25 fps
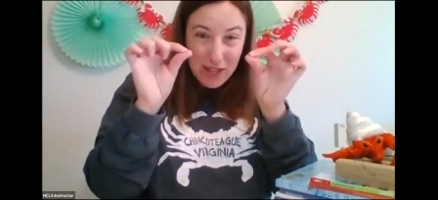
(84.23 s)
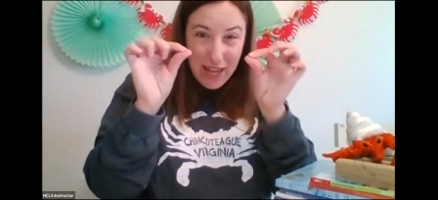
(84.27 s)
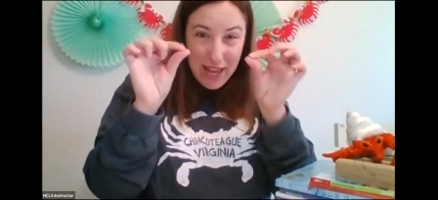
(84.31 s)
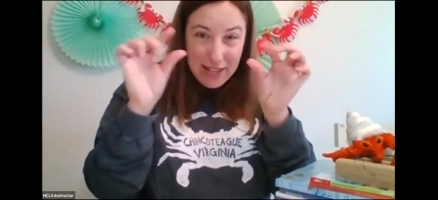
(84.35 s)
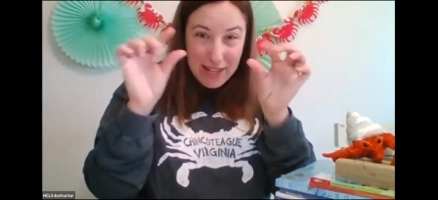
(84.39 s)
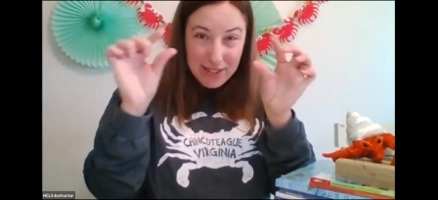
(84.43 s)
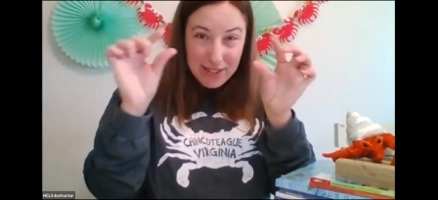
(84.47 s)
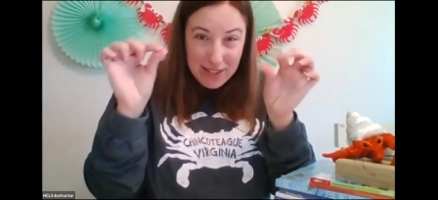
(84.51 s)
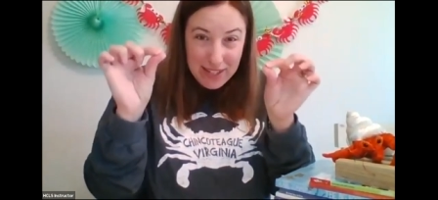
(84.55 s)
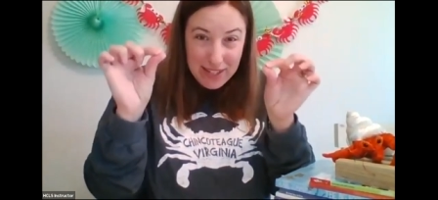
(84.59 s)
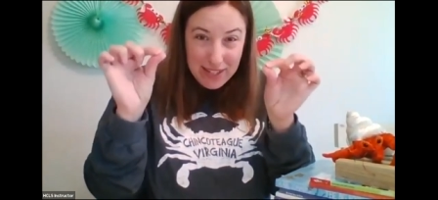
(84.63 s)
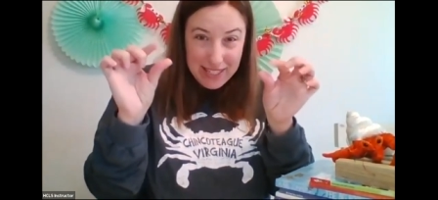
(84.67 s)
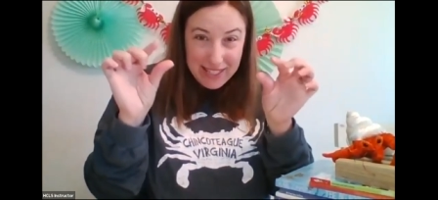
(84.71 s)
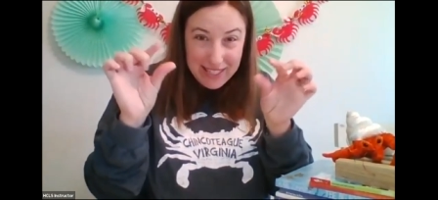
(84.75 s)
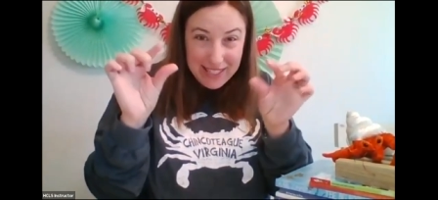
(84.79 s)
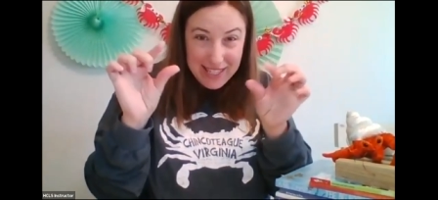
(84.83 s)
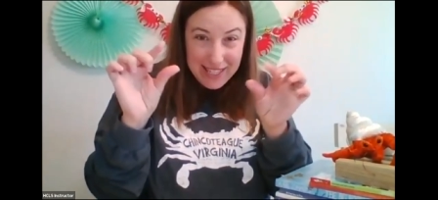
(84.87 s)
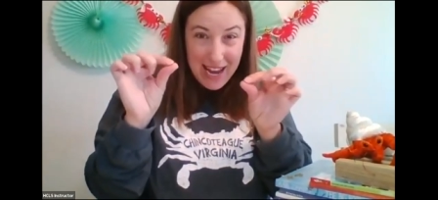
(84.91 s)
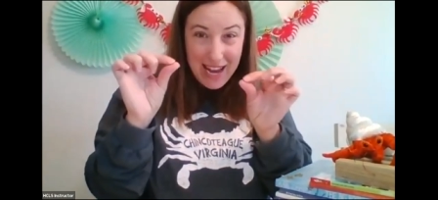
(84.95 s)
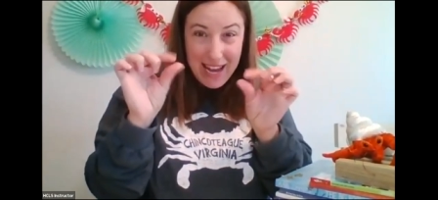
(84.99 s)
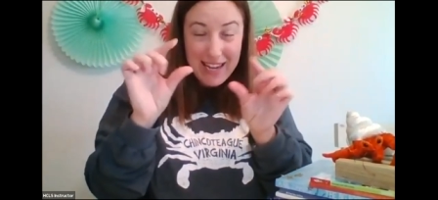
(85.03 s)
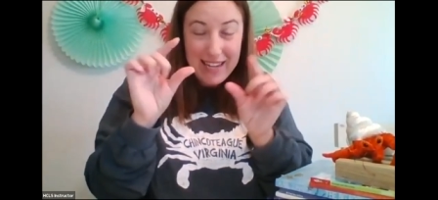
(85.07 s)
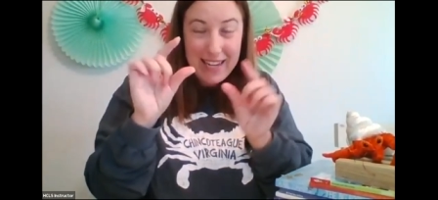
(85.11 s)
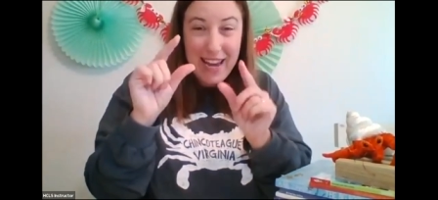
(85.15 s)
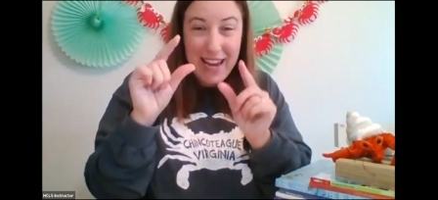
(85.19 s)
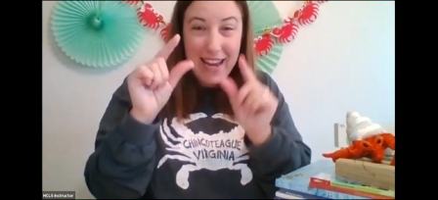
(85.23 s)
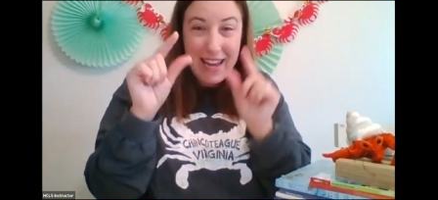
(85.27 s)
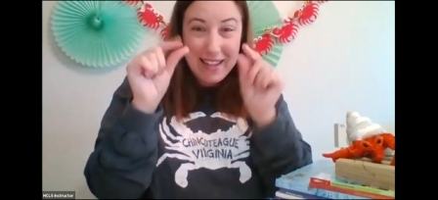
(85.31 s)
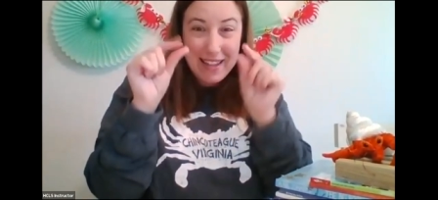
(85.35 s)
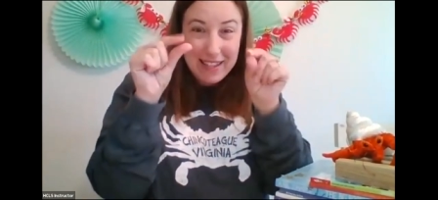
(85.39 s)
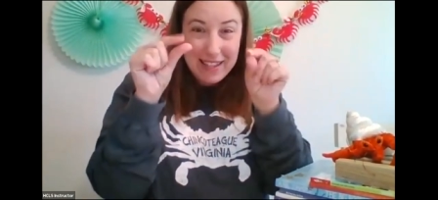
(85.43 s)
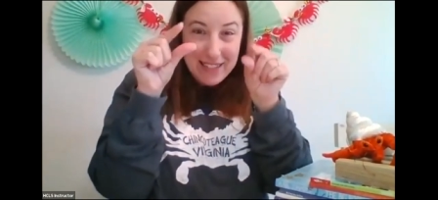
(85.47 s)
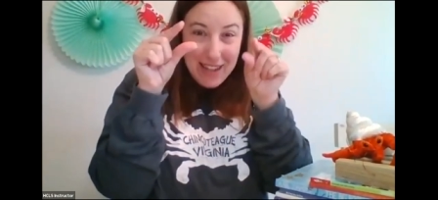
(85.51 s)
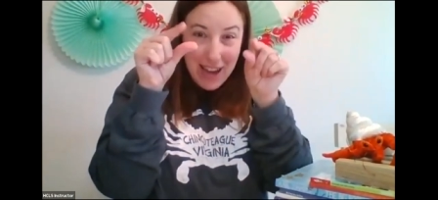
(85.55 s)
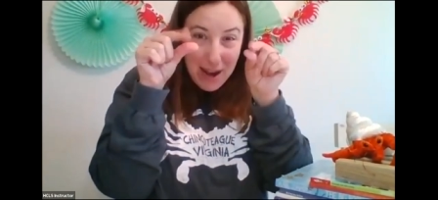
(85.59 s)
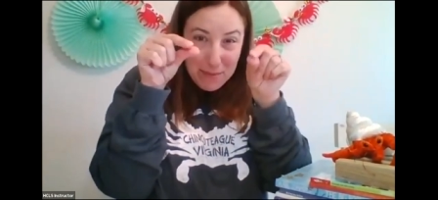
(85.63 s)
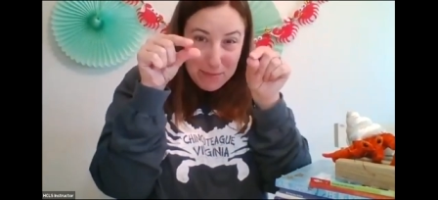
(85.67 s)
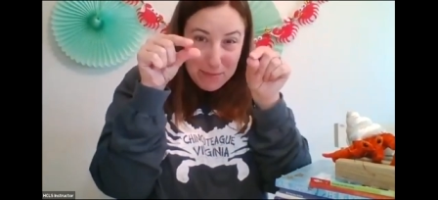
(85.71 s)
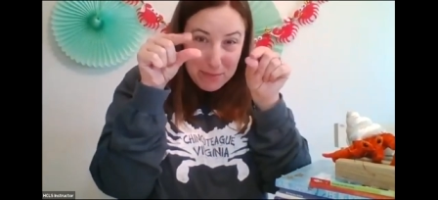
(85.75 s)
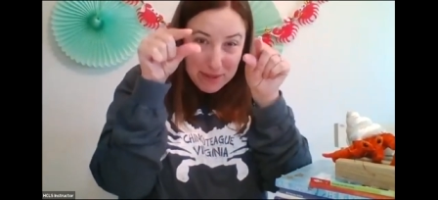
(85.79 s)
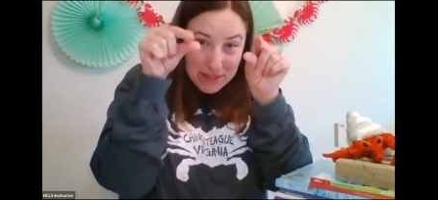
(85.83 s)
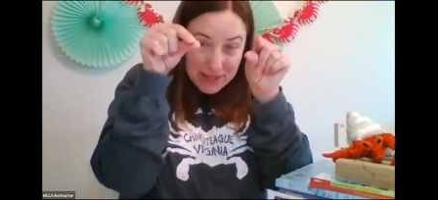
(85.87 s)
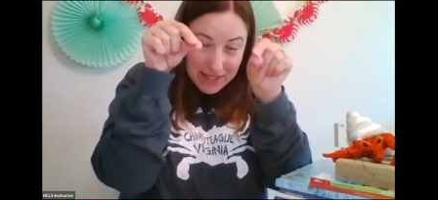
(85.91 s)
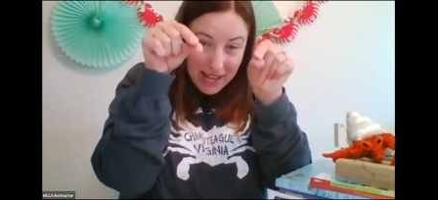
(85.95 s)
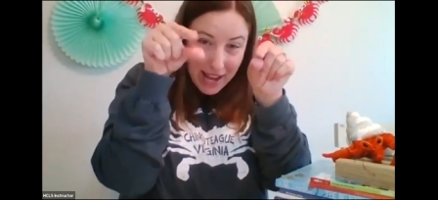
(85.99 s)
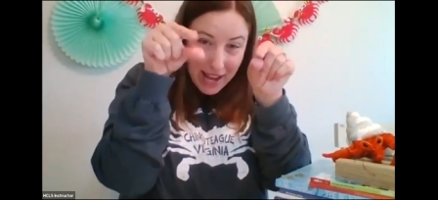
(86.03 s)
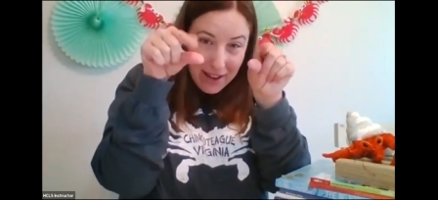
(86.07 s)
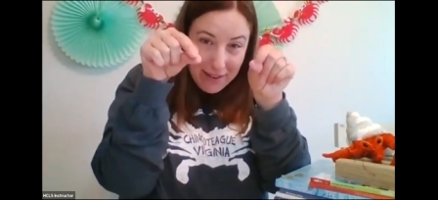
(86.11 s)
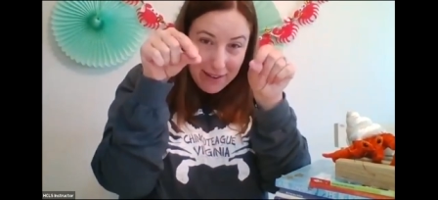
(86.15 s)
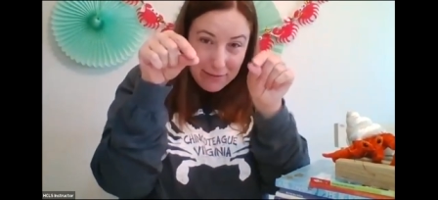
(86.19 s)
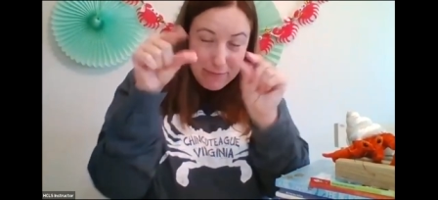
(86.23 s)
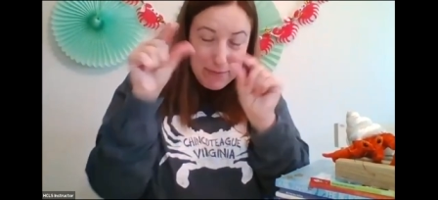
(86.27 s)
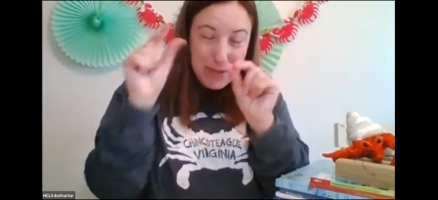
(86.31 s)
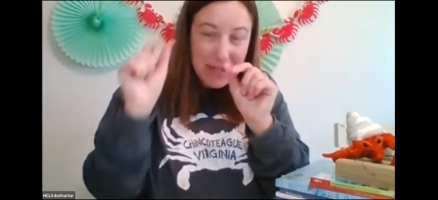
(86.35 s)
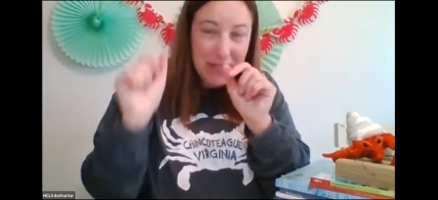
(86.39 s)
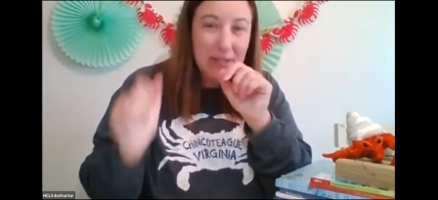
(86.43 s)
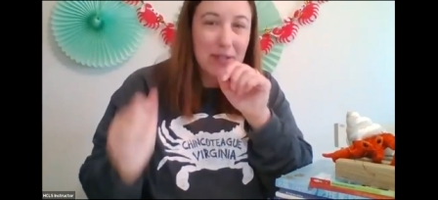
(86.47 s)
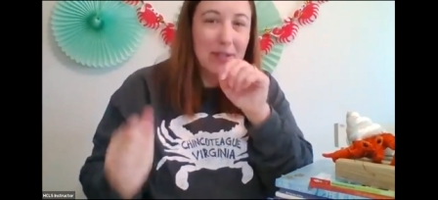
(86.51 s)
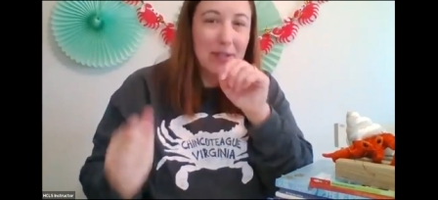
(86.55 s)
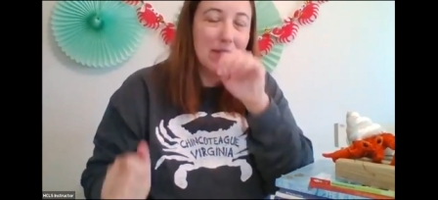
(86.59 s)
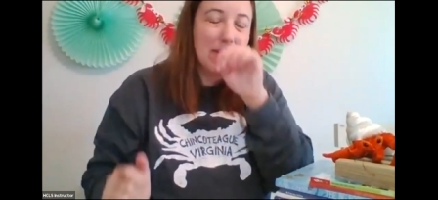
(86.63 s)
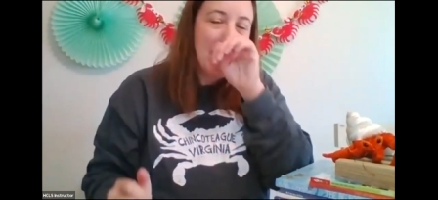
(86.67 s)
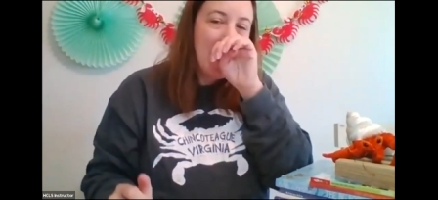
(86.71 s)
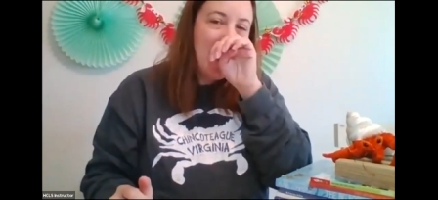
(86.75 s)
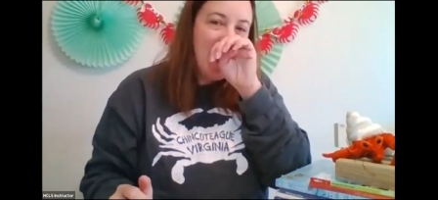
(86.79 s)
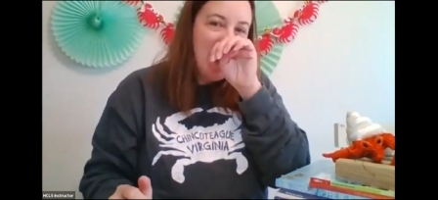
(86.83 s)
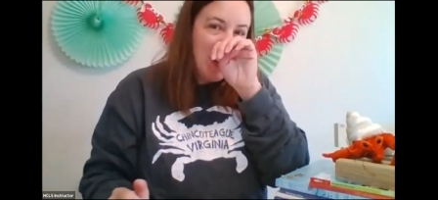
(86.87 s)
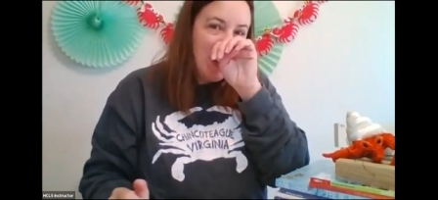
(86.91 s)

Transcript: legs on each side and the top ones have pinchers.